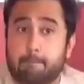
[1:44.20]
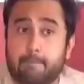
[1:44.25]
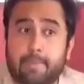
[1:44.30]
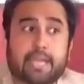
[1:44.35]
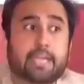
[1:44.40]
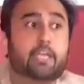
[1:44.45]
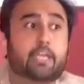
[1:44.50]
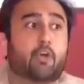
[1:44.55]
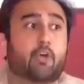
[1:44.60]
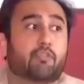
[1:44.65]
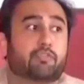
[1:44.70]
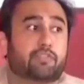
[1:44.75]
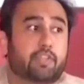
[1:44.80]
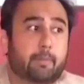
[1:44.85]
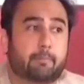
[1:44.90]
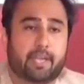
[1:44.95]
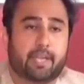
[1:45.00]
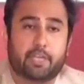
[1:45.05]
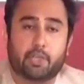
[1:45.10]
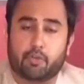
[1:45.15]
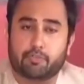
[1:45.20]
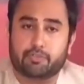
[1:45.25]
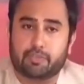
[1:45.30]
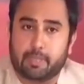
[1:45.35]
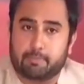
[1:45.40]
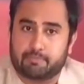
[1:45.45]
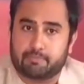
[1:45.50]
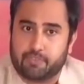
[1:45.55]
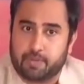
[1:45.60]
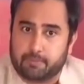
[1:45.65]
Many of them, many of
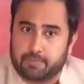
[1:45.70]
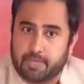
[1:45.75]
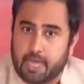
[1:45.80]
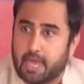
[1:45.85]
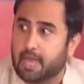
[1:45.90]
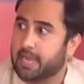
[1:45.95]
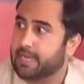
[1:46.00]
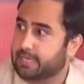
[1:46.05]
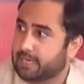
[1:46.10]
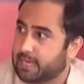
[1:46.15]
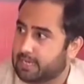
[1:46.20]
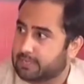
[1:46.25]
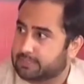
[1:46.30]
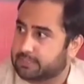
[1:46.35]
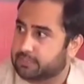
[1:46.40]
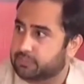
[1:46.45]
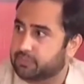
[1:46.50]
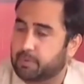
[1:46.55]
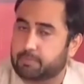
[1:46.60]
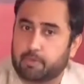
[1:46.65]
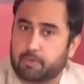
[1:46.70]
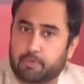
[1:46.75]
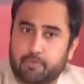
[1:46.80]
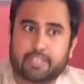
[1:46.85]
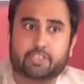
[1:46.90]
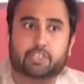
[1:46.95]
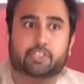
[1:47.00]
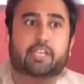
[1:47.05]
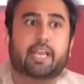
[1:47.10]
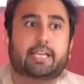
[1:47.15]
them from the high classes, from the
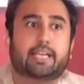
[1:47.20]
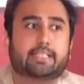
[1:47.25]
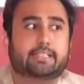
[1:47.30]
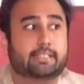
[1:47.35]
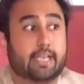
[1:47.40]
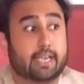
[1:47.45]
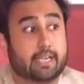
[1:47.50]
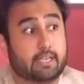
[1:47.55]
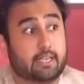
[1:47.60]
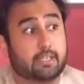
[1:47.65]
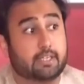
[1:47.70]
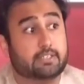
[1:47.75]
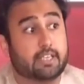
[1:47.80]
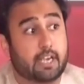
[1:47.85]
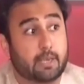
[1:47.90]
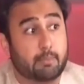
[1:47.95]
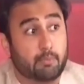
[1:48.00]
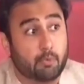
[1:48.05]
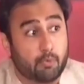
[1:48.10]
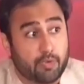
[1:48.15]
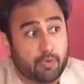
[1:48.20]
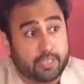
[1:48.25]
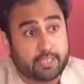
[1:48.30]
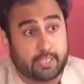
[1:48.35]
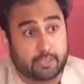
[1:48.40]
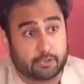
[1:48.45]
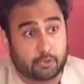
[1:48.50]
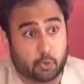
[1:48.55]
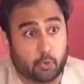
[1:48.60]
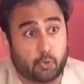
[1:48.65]
rich Delhi sectors are removing
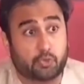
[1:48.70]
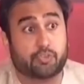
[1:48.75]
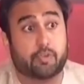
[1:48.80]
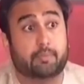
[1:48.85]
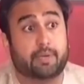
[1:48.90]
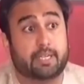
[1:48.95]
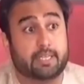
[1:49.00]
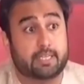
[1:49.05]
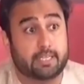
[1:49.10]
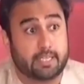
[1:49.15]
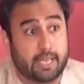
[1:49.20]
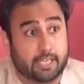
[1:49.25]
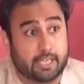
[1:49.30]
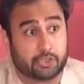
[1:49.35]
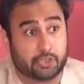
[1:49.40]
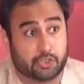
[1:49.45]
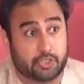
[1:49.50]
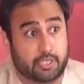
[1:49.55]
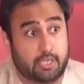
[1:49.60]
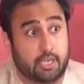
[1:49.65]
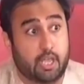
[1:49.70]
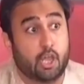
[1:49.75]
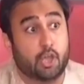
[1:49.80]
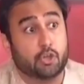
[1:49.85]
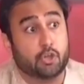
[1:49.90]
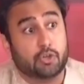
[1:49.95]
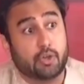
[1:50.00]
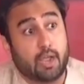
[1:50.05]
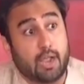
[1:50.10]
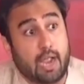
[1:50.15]
their schools from international
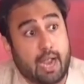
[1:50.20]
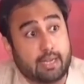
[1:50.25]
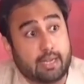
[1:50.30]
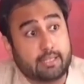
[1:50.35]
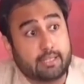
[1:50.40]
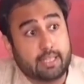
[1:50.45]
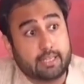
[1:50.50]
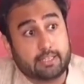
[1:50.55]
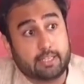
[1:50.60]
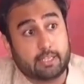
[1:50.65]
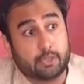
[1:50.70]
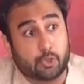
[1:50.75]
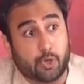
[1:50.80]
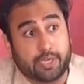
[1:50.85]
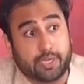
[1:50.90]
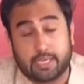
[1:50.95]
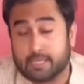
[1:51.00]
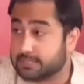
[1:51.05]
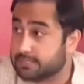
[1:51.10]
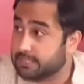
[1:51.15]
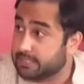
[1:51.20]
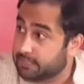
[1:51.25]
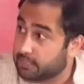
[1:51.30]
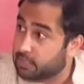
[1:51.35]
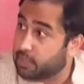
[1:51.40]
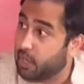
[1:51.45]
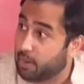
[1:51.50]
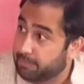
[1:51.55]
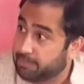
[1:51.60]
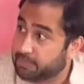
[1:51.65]
and then they're joining us in the
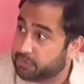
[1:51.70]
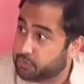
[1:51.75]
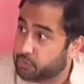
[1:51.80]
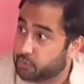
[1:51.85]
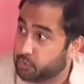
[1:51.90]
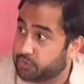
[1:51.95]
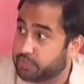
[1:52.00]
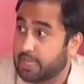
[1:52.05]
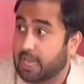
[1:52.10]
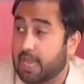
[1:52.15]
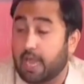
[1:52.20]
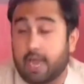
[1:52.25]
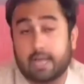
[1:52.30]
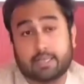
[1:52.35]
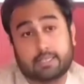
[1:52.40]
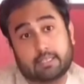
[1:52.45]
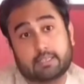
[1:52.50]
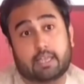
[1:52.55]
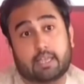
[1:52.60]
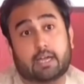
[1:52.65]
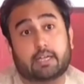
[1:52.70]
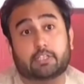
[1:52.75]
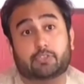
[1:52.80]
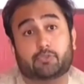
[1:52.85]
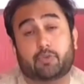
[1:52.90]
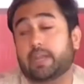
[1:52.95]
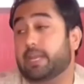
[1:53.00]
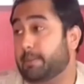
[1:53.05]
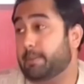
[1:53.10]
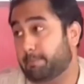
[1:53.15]
government schools. I think that
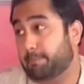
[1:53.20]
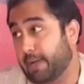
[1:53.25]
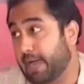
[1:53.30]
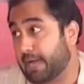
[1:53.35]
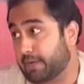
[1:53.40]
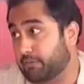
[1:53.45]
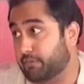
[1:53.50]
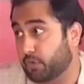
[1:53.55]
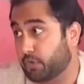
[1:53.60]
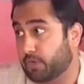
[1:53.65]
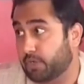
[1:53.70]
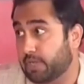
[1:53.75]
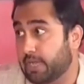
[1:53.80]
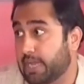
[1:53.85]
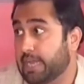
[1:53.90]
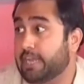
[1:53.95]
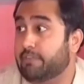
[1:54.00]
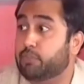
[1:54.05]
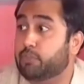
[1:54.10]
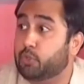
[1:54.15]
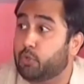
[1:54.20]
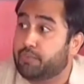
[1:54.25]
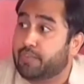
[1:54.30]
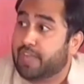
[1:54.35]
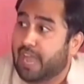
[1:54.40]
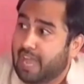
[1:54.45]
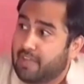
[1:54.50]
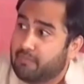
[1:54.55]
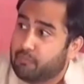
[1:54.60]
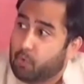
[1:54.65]
is very impactful. Even no, though we
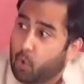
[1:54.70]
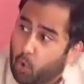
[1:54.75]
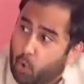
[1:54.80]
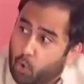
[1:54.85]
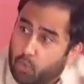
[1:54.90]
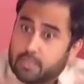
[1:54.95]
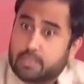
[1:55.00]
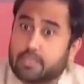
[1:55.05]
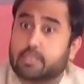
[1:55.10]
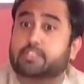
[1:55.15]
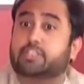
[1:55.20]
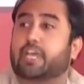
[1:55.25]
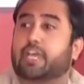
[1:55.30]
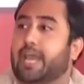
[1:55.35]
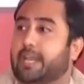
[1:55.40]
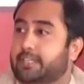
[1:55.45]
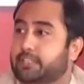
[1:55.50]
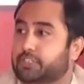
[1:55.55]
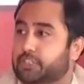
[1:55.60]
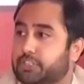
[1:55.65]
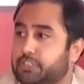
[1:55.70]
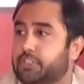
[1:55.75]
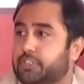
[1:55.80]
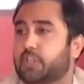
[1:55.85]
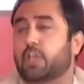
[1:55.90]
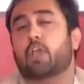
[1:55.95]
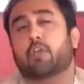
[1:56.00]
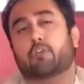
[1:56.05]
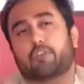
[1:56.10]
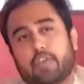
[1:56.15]
I'm have just, all yes, the challenges,
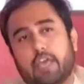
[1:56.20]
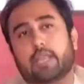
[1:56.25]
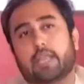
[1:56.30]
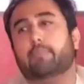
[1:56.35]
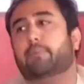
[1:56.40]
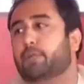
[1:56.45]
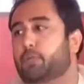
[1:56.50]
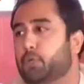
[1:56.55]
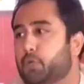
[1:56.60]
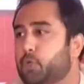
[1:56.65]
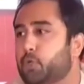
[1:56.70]
I, I understand what you're